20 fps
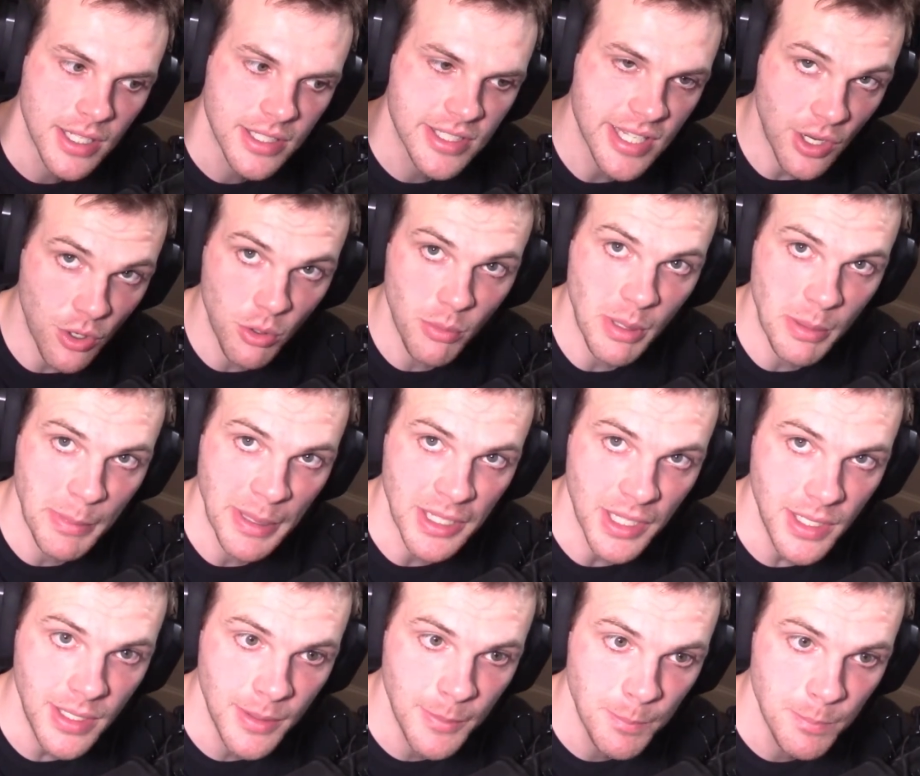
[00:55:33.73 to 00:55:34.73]
Tedero
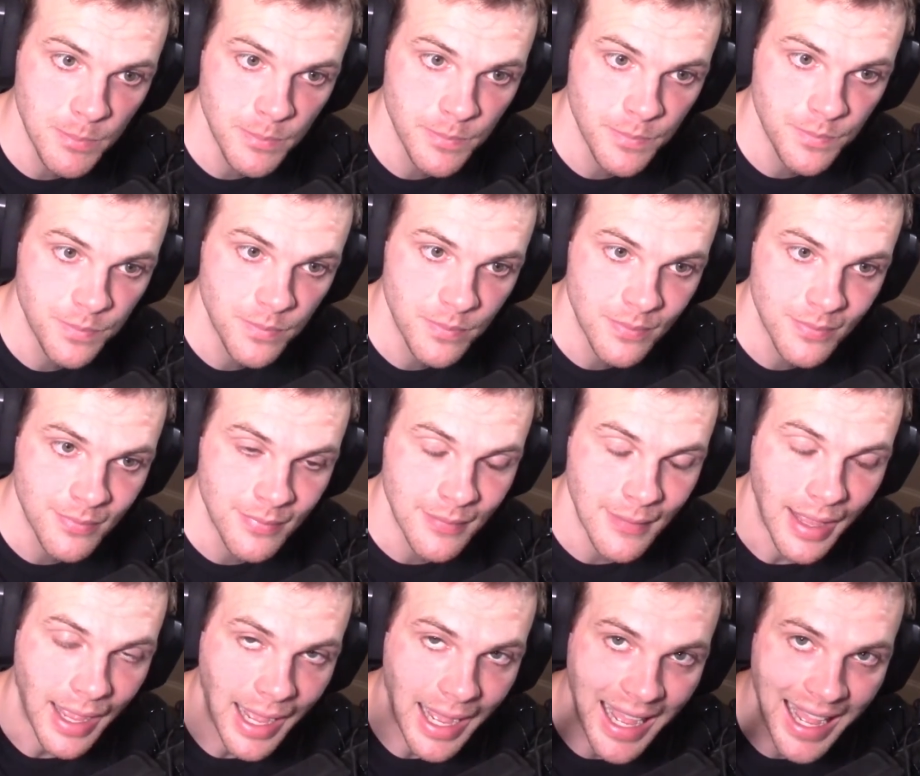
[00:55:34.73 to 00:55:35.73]
McMillan.
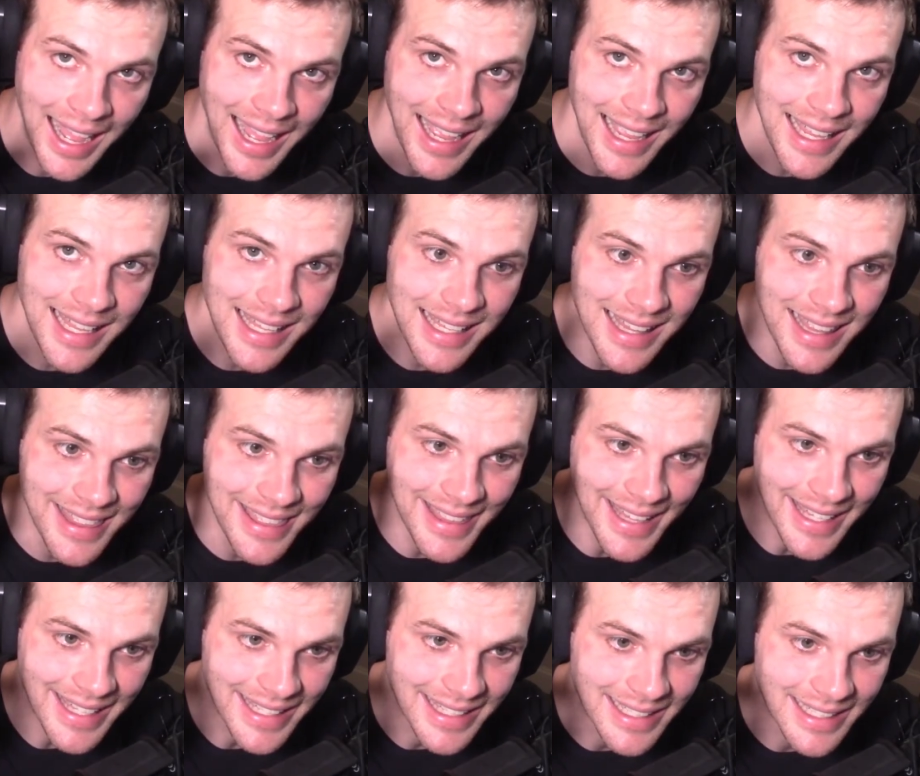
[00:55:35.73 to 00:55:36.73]
I
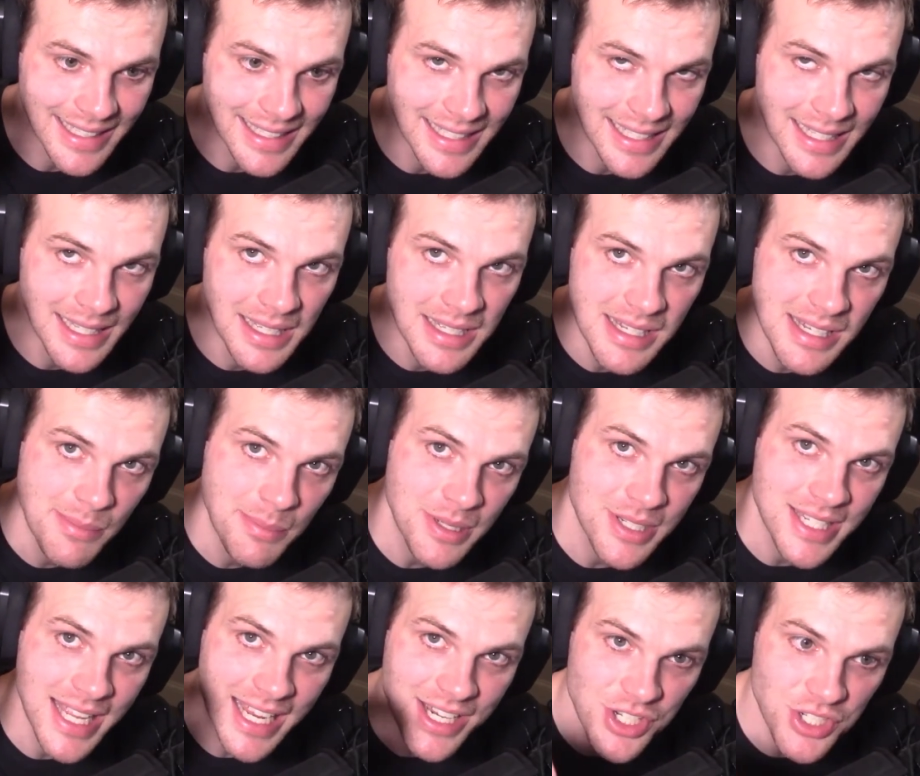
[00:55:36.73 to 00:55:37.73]
think
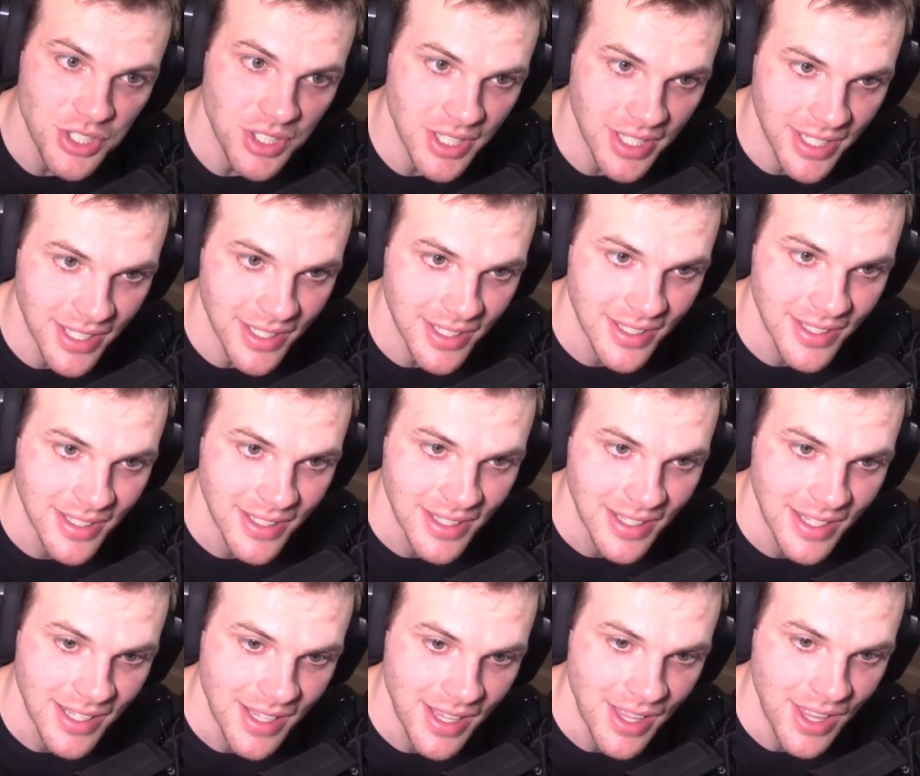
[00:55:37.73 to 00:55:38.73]
potentially
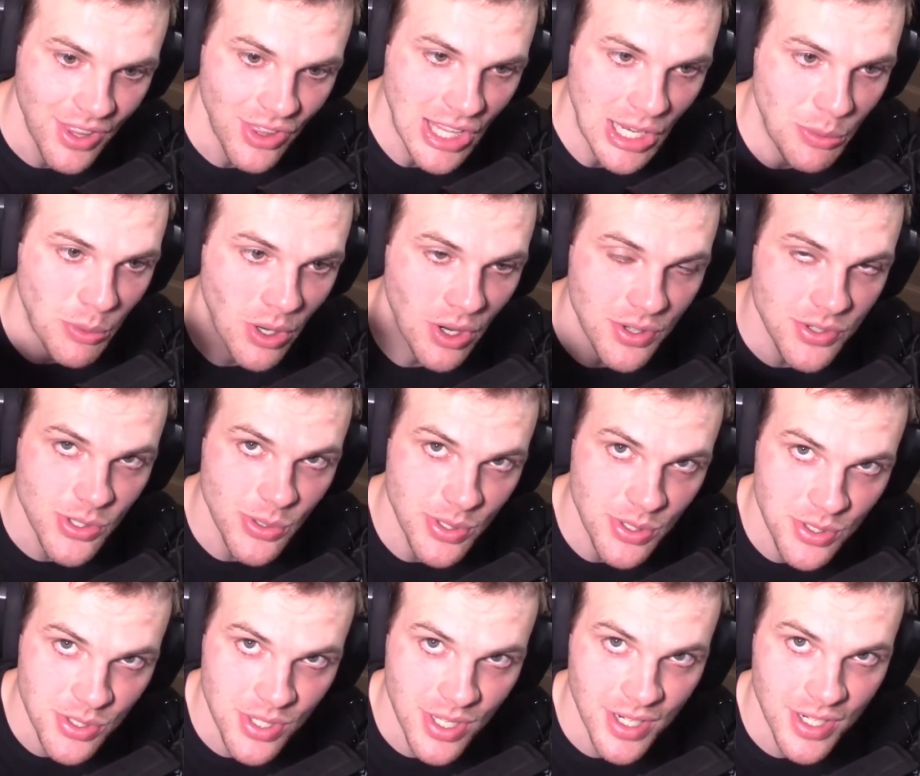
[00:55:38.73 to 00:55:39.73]
they were also
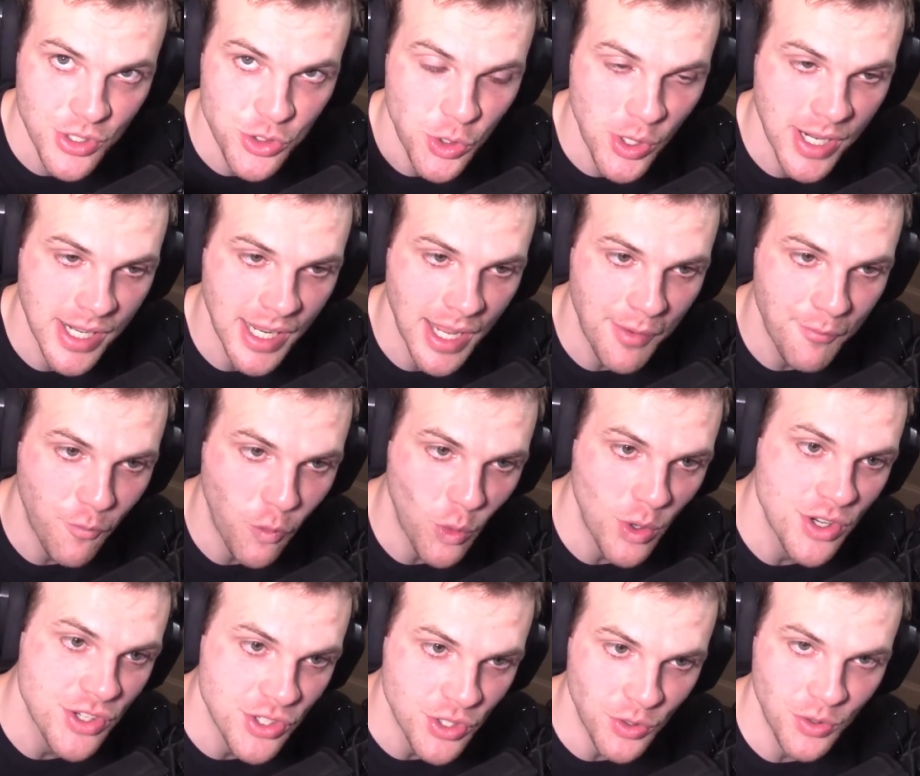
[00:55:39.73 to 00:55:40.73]
interested in trading up for
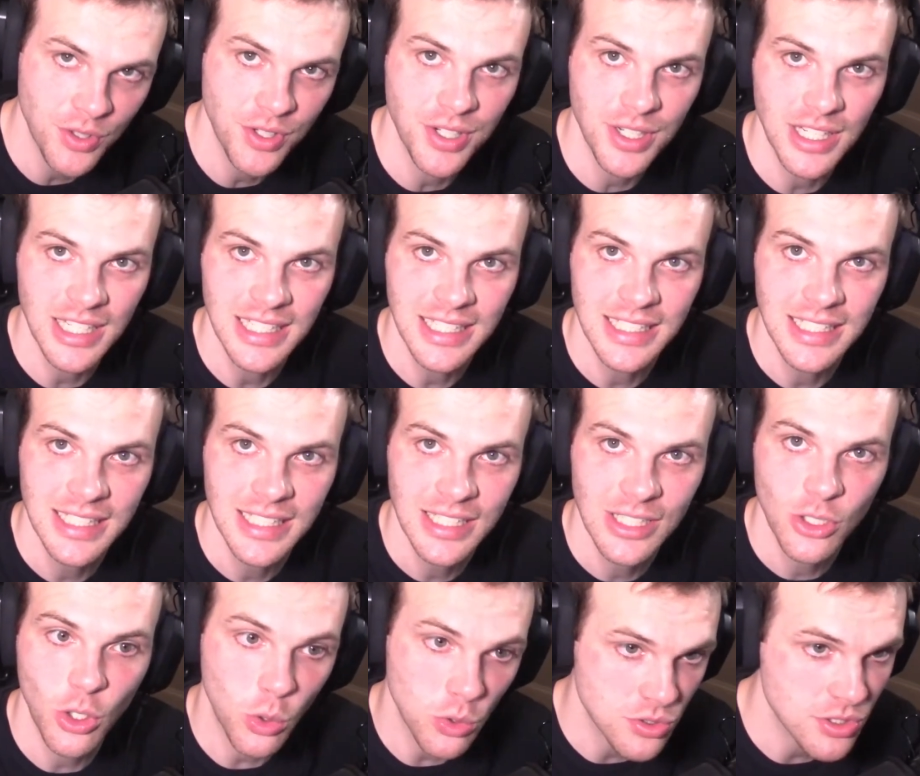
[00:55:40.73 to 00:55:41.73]
a certain
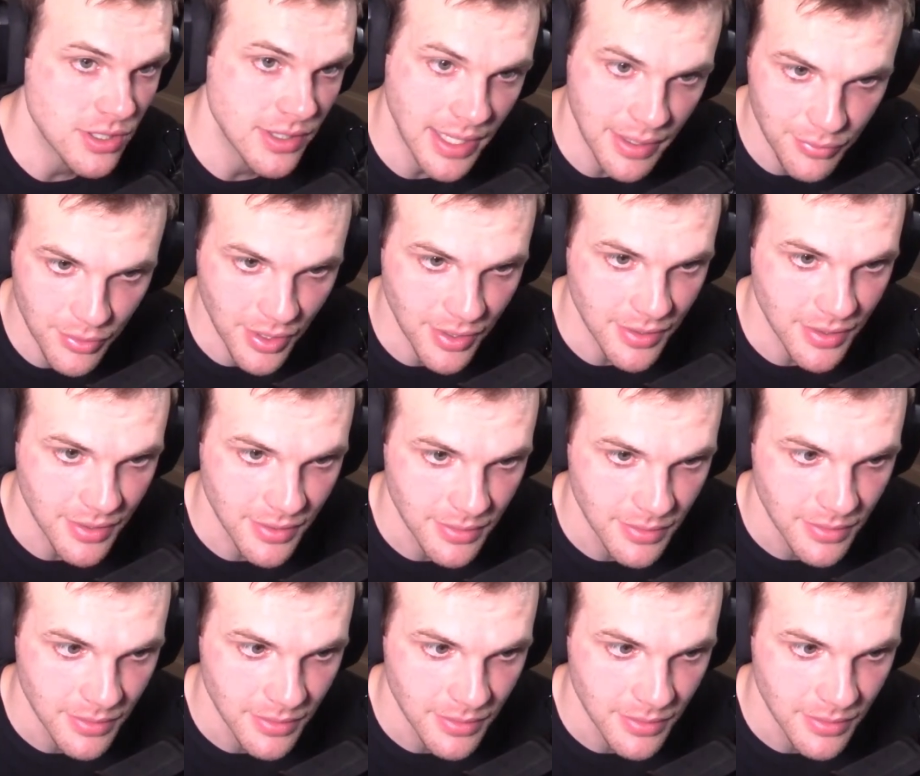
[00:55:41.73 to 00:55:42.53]
Colston Loveland.